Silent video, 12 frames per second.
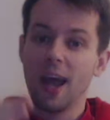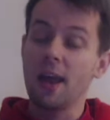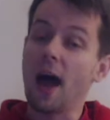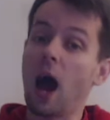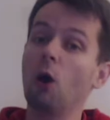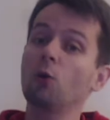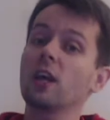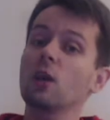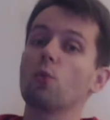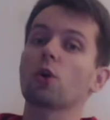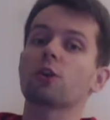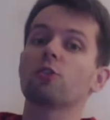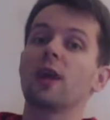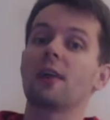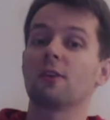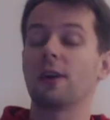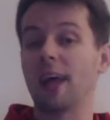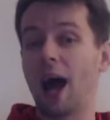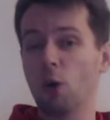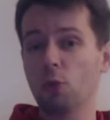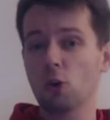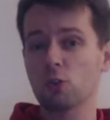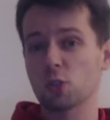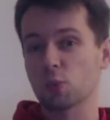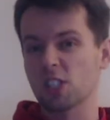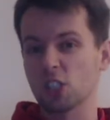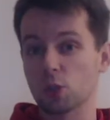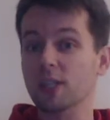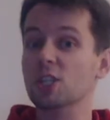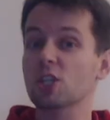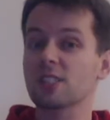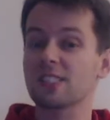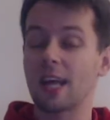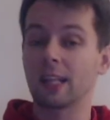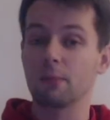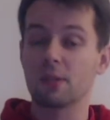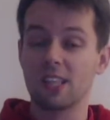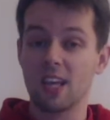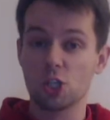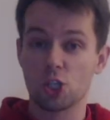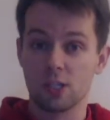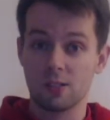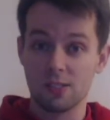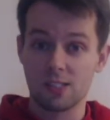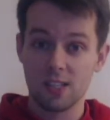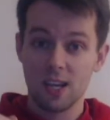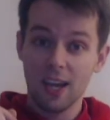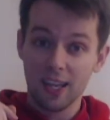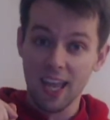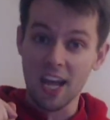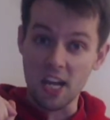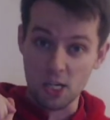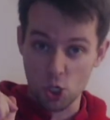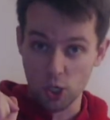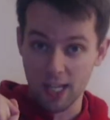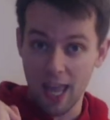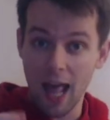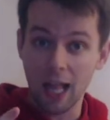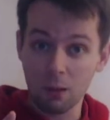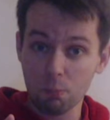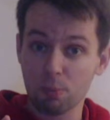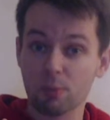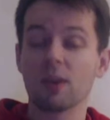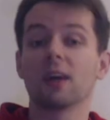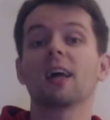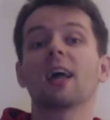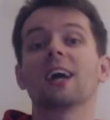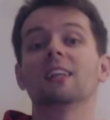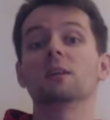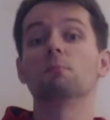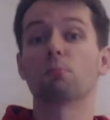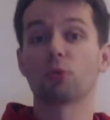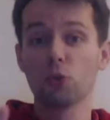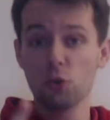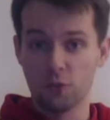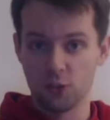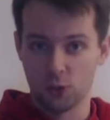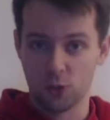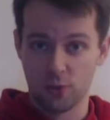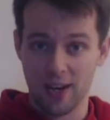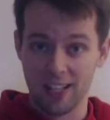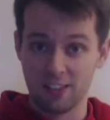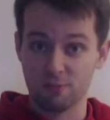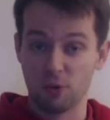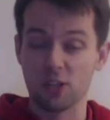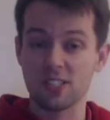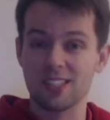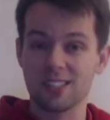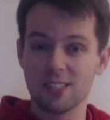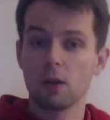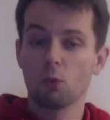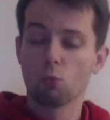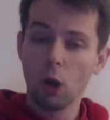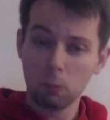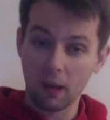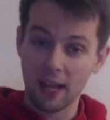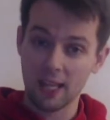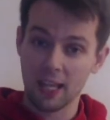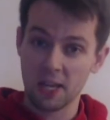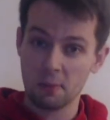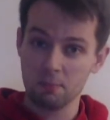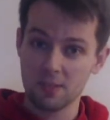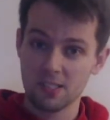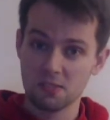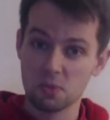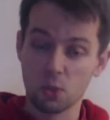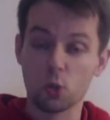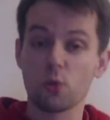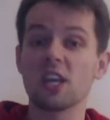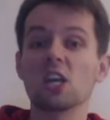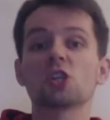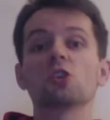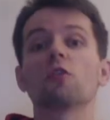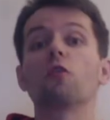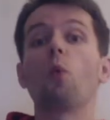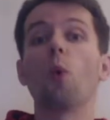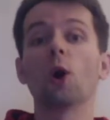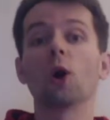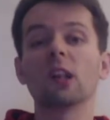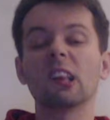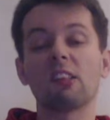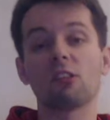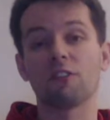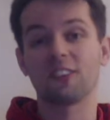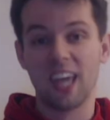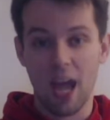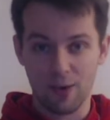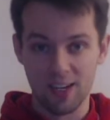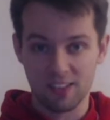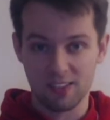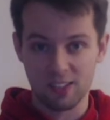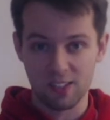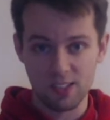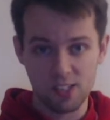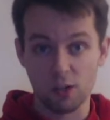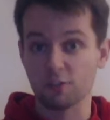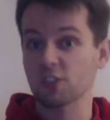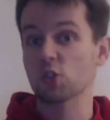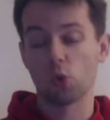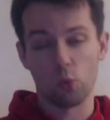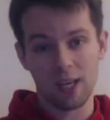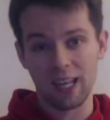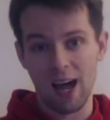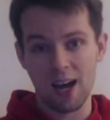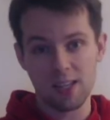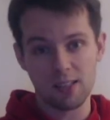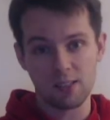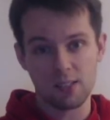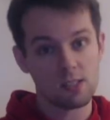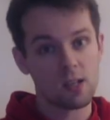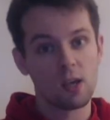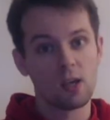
and how they work together and how those restrictions and limitations can actually help and improve your creative process. Role-playing games, the creation of worlds, of characters, of storylines,